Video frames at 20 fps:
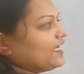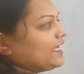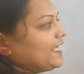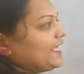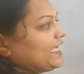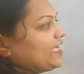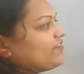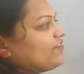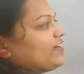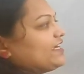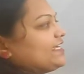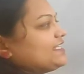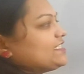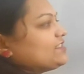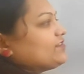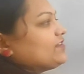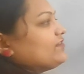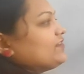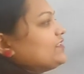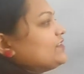
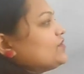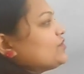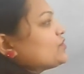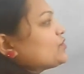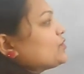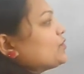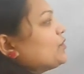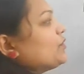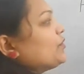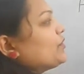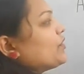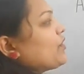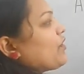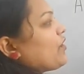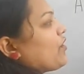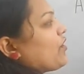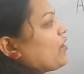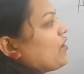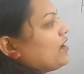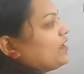Likewise, we will store
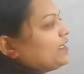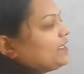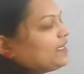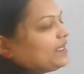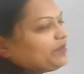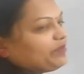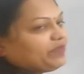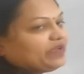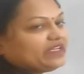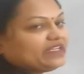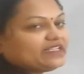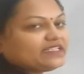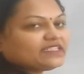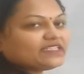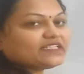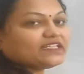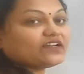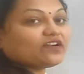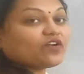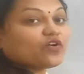all
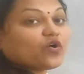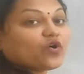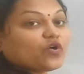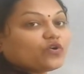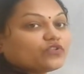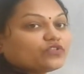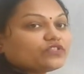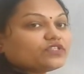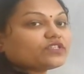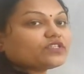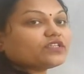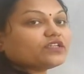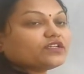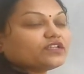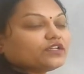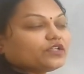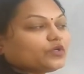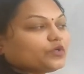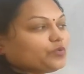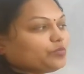elements in a
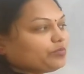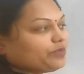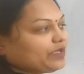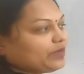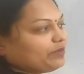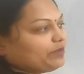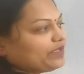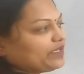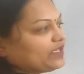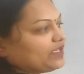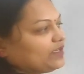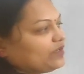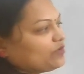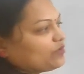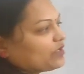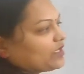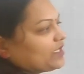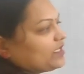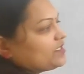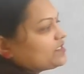consecutive memory
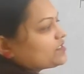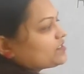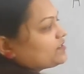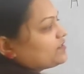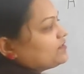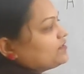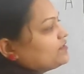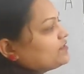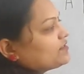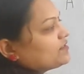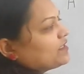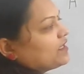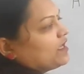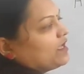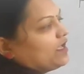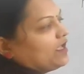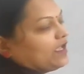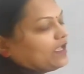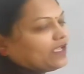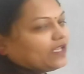locations
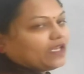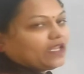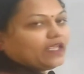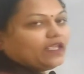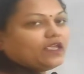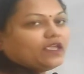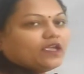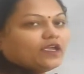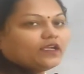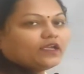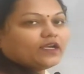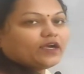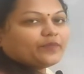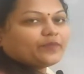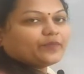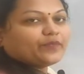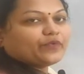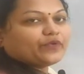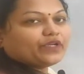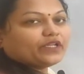in a
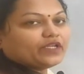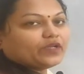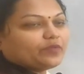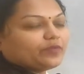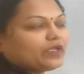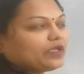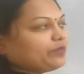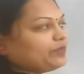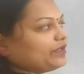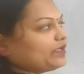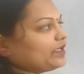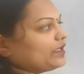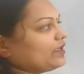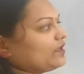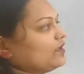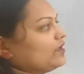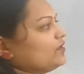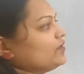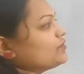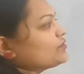computer
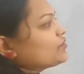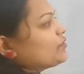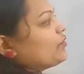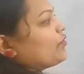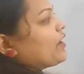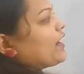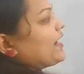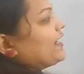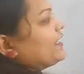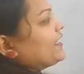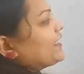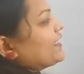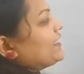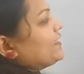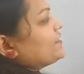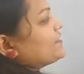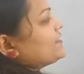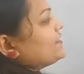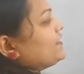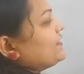memory. So
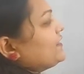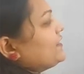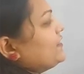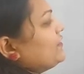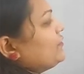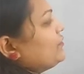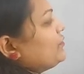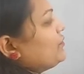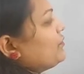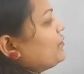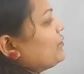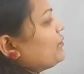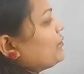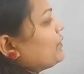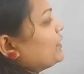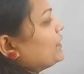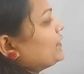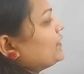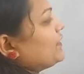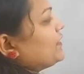address here
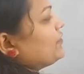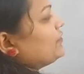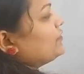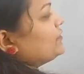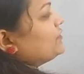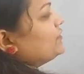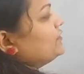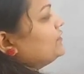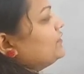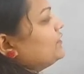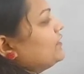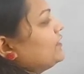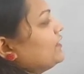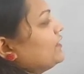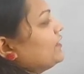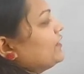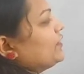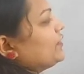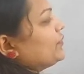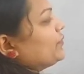
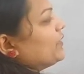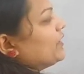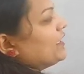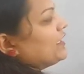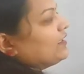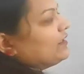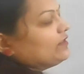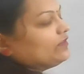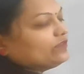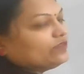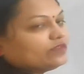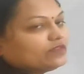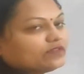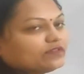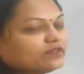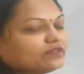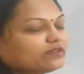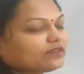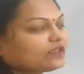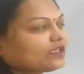1012.
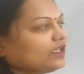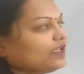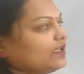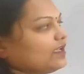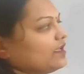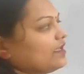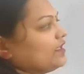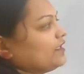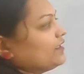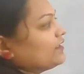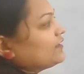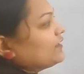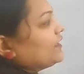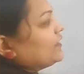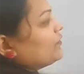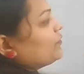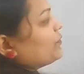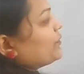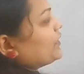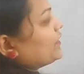Okay,
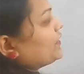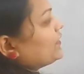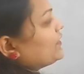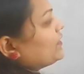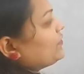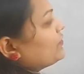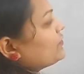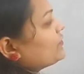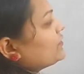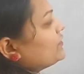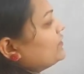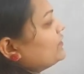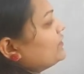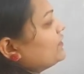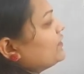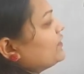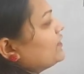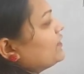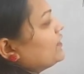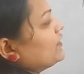then
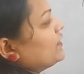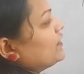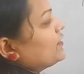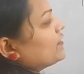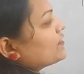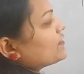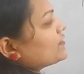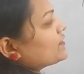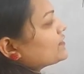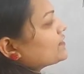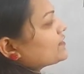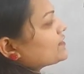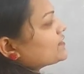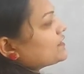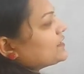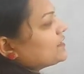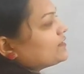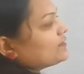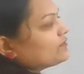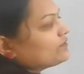
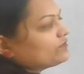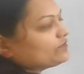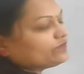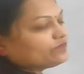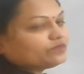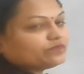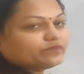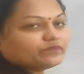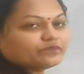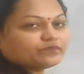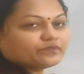1016.